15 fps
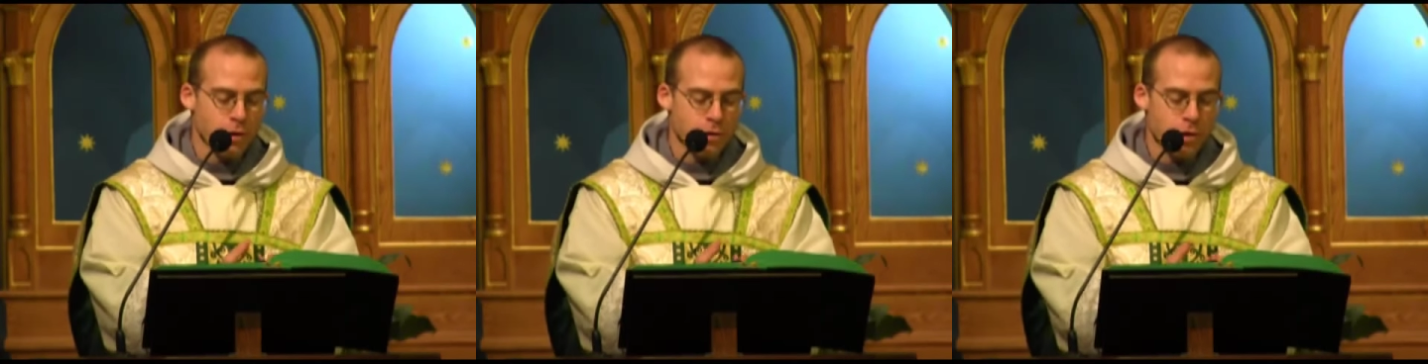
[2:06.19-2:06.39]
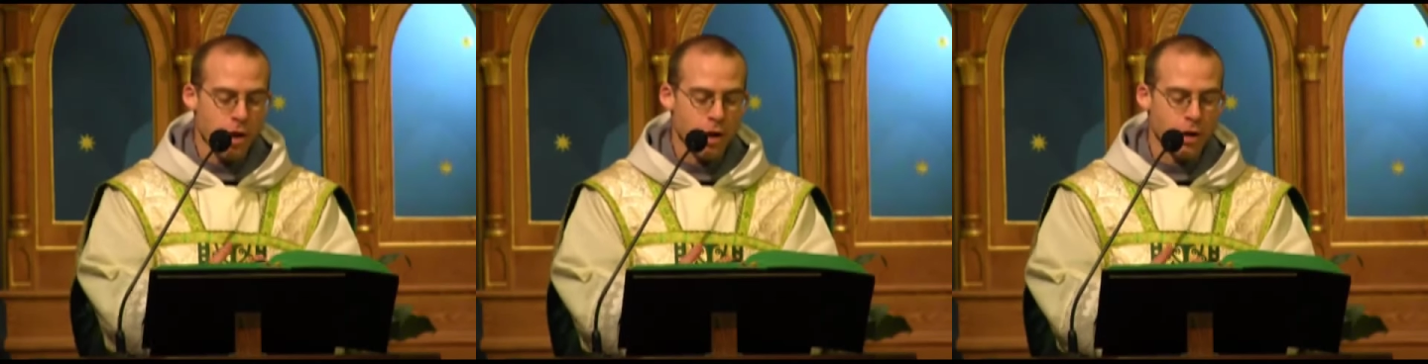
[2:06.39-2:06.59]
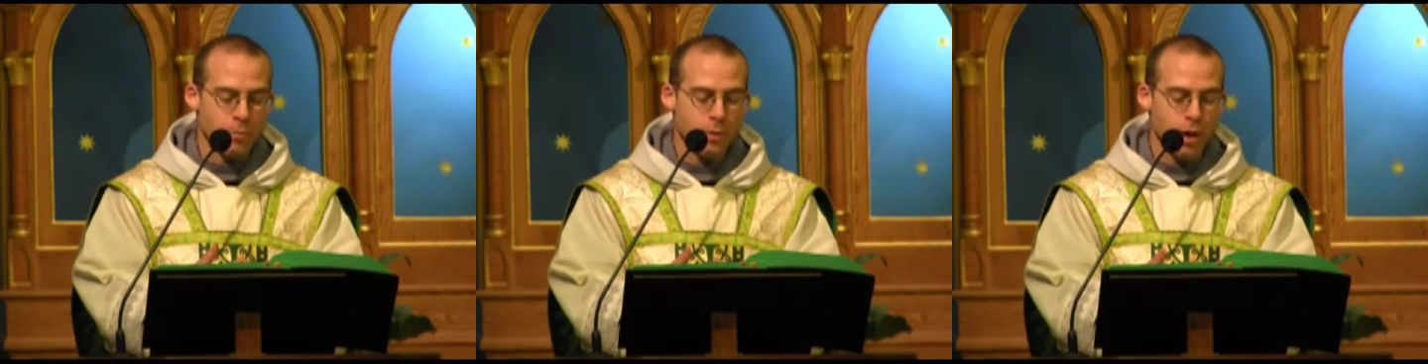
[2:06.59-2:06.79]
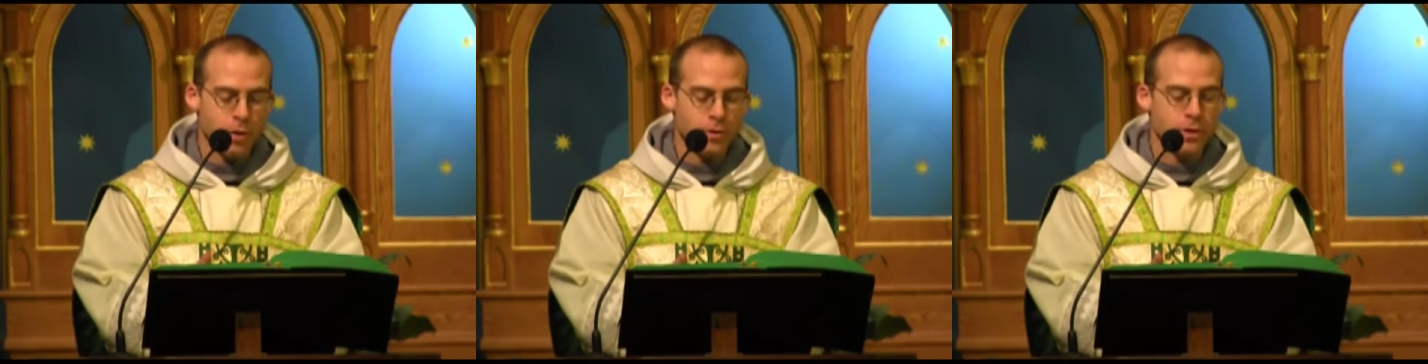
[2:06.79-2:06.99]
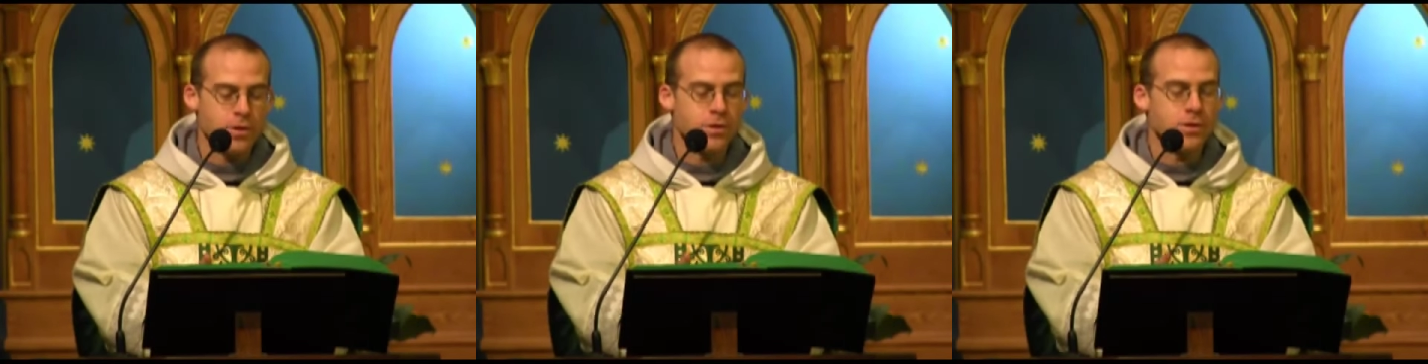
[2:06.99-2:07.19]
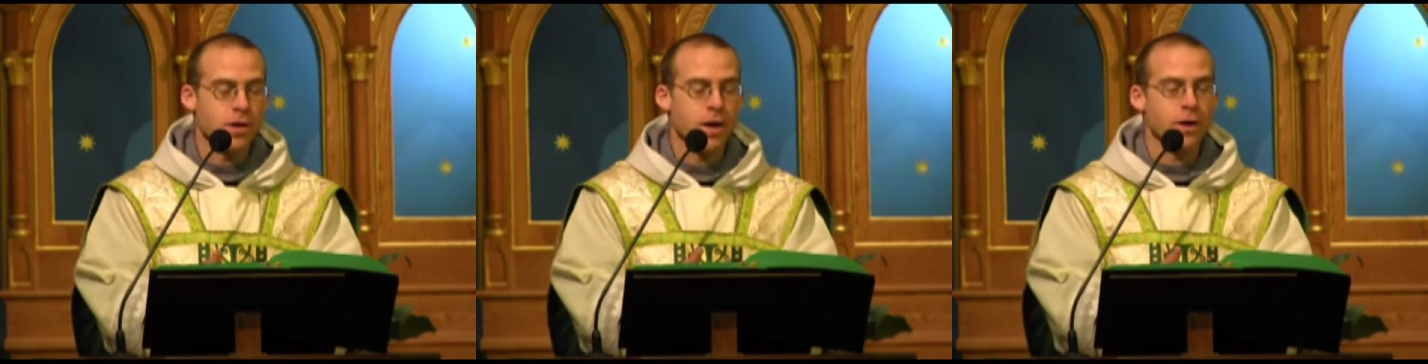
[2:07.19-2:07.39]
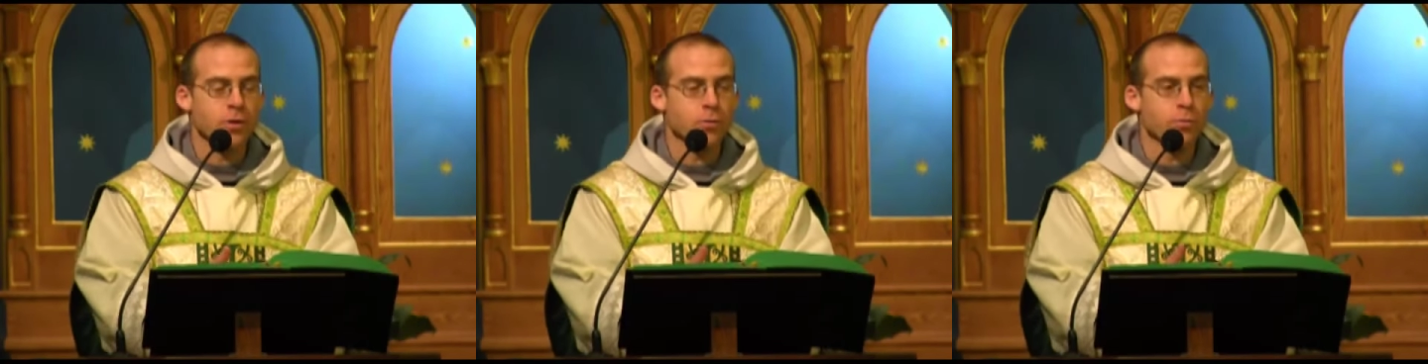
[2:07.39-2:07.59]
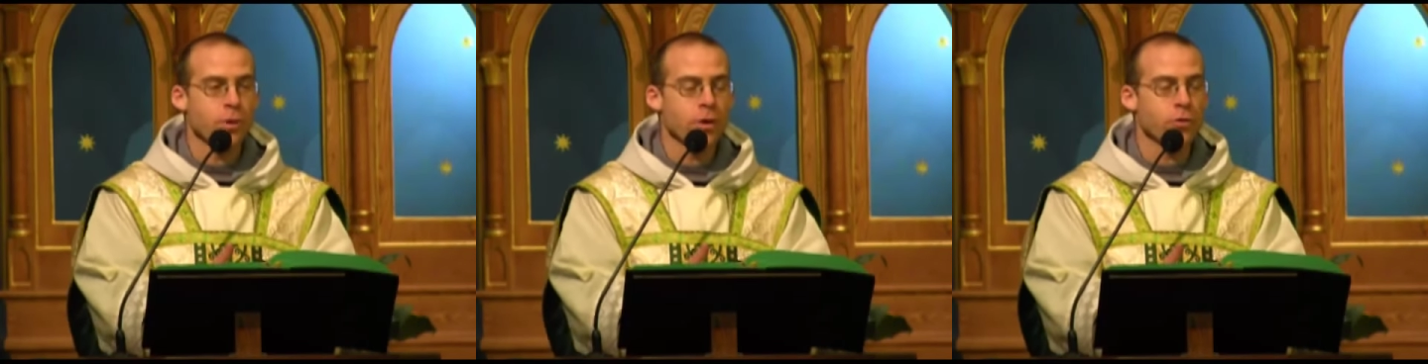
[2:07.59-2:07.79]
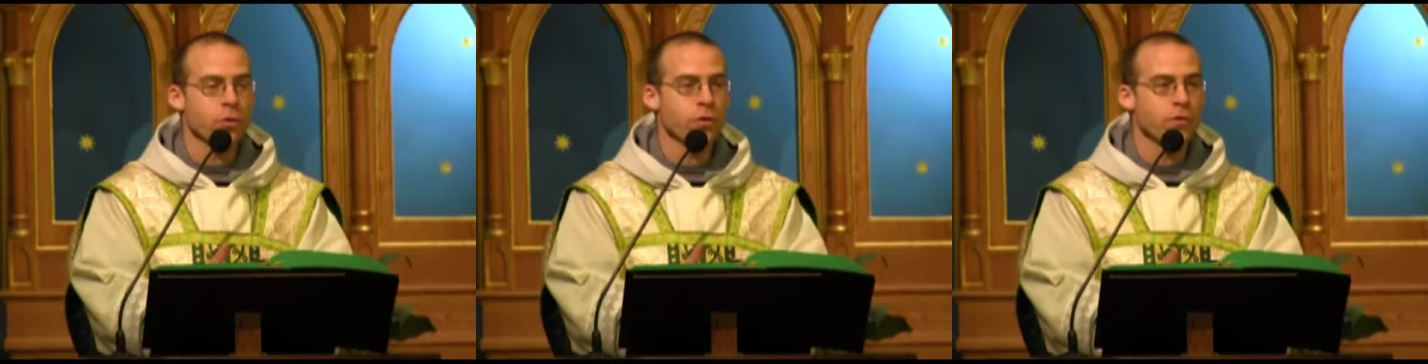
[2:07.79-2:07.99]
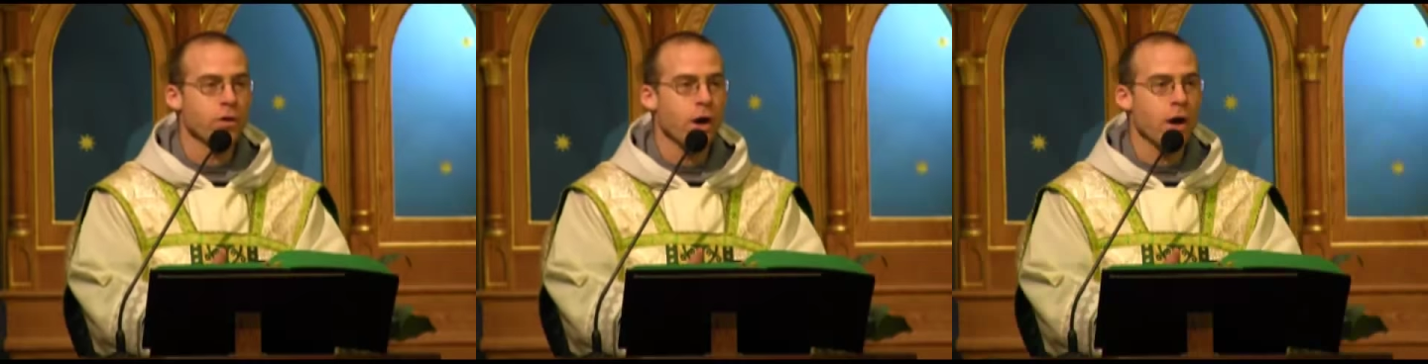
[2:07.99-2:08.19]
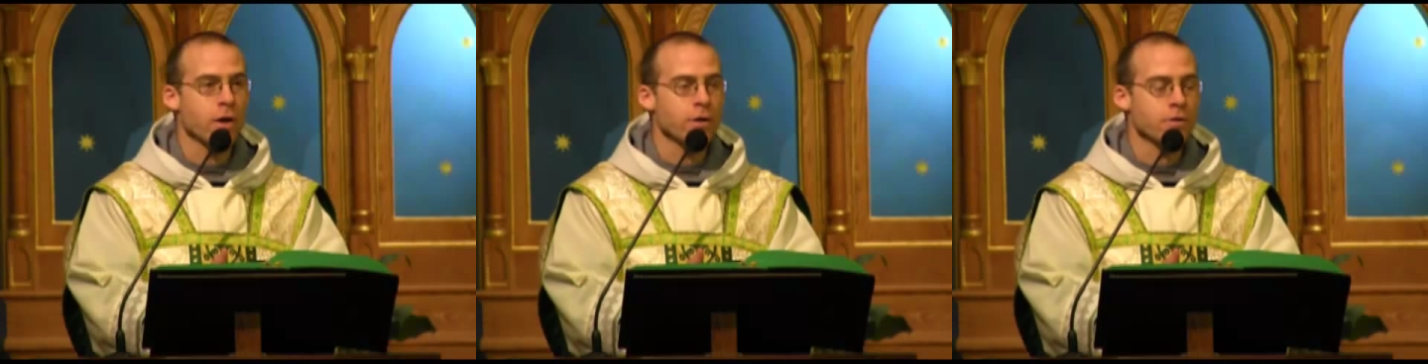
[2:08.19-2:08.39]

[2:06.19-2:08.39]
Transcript: talk about this title, Mother of God,